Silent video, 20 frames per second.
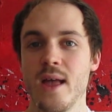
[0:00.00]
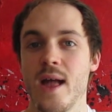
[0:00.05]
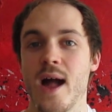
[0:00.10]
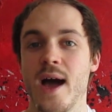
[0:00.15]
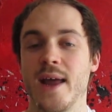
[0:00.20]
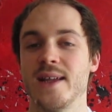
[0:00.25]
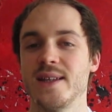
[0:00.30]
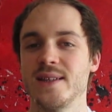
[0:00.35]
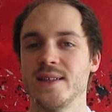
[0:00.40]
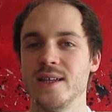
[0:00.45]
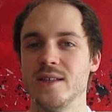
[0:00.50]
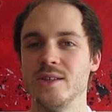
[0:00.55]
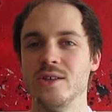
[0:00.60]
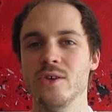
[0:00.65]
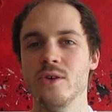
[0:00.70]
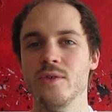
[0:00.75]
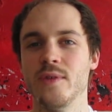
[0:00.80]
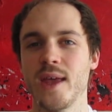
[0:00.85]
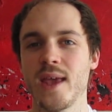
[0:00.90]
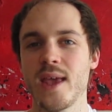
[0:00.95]
and as they do
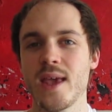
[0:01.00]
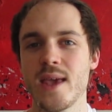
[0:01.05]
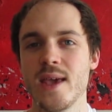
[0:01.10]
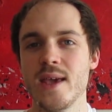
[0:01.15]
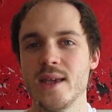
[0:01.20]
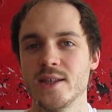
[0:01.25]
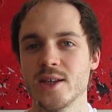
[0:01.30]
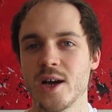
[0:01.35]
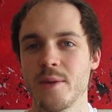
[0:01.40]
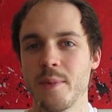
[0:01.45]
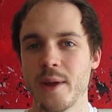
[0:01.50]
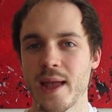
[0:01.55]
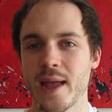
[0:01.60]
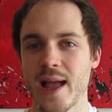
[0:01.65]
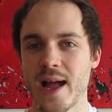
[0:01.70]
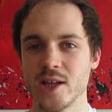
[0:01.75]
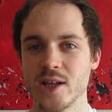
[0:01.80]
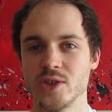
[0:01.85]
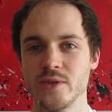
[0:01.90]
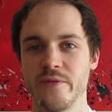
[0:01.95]
they heat up and
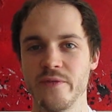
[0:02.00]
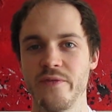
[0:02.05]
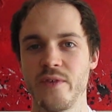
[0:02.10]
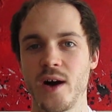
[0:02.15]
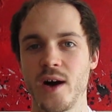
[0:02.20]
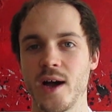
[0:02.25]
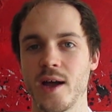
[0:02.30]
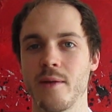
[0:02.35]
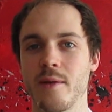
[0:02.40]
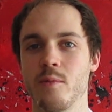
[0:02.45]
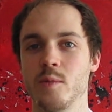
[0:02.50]
catch on fire,